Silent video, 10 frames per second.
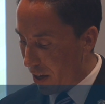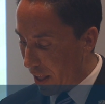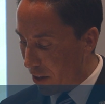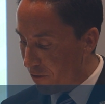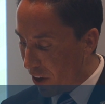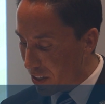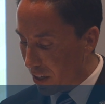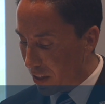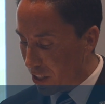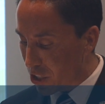in
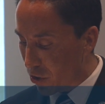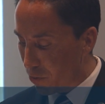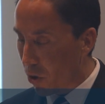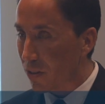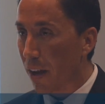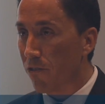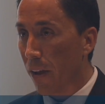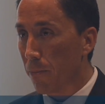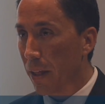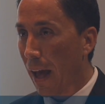funding in this year's
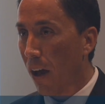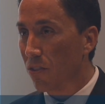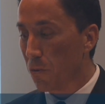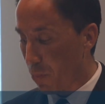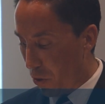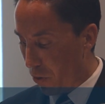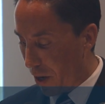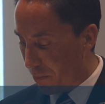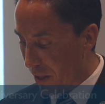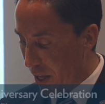multifamily housing
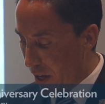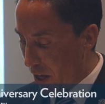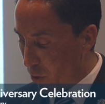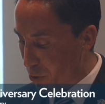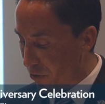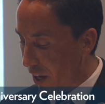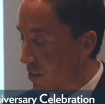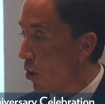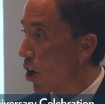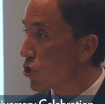program, which
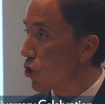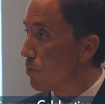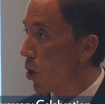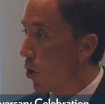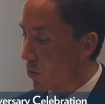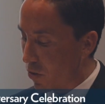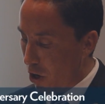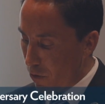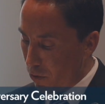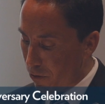provides long-term loans
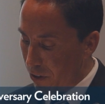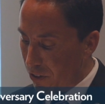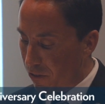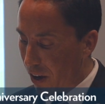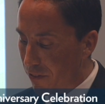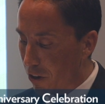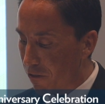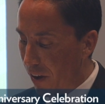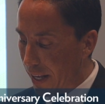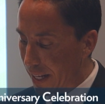for 55-year
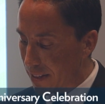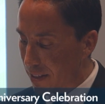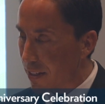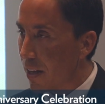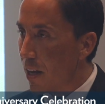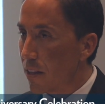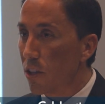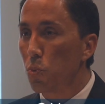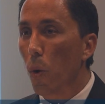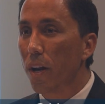financing.
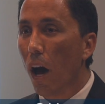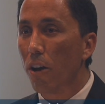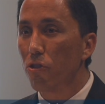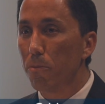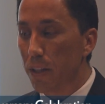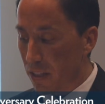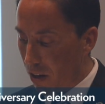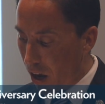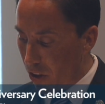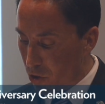This $100 million
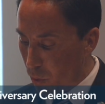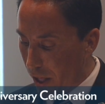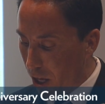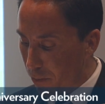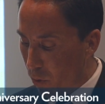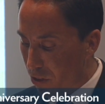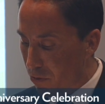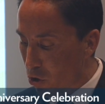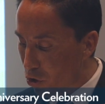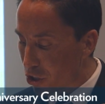will help with
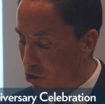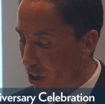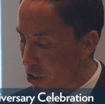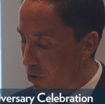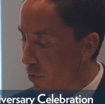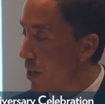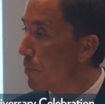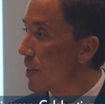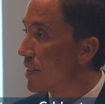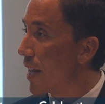new construction,
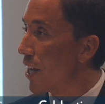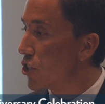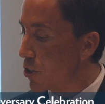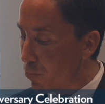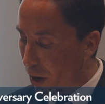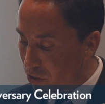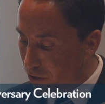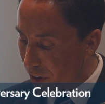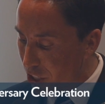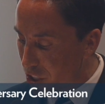rehabilitation,
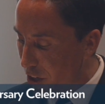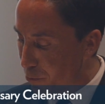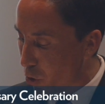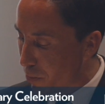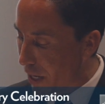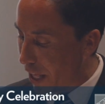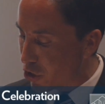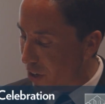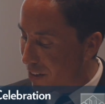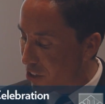preservation of permanent
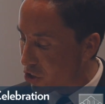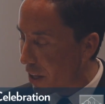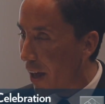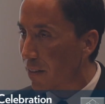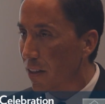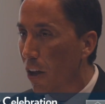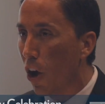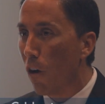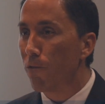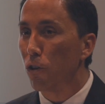and transitional housing
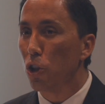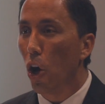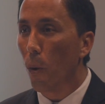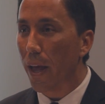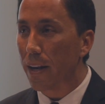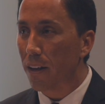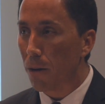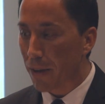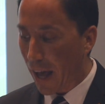for low-income